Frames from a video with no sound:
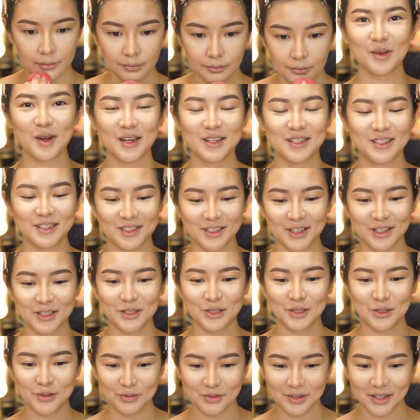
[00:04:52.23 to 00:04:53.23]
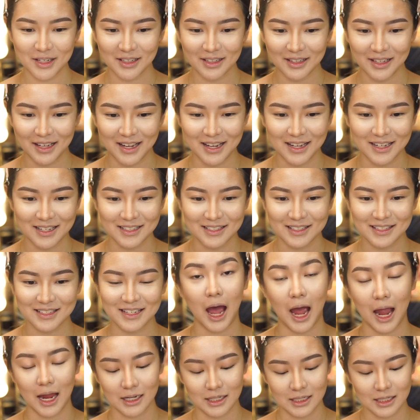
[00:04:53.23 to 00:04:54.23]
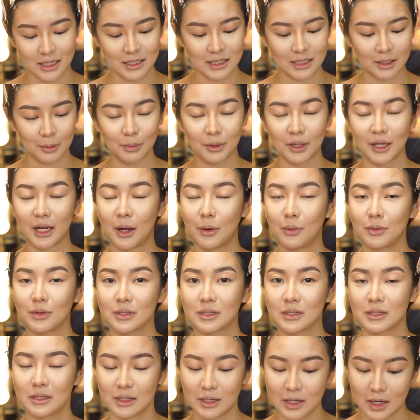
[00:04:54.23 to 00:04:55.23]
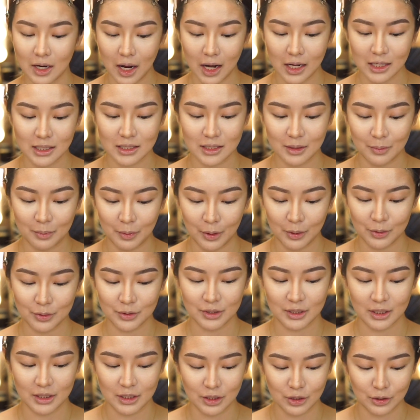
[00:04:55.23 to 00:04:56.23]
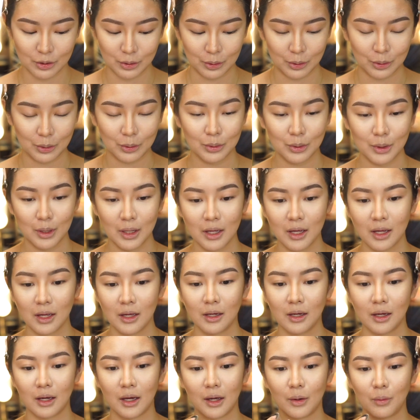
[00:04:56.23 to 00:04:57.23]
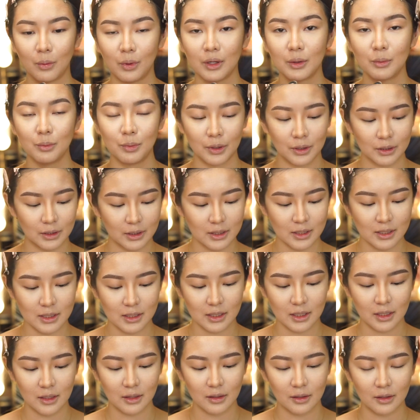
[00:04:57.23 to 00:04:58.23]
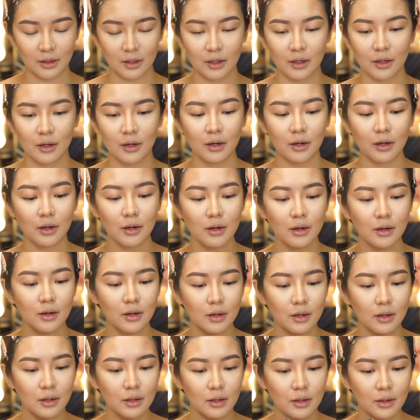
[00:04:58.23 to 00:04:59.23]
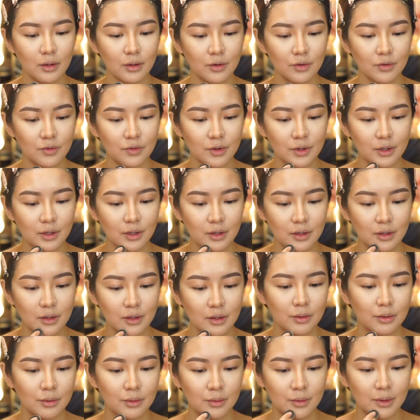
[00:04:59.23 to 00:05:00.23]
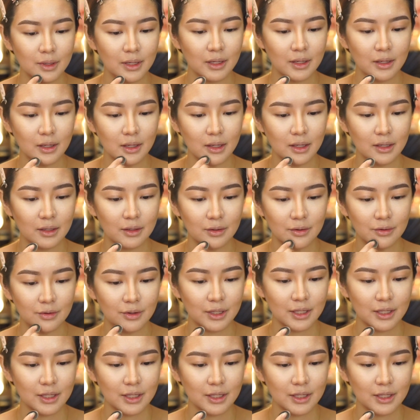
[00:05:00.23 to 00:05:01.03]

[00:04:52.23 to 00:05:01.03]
I just realized I did something I was not supposed to do. I wouldn't put concealer all over where I already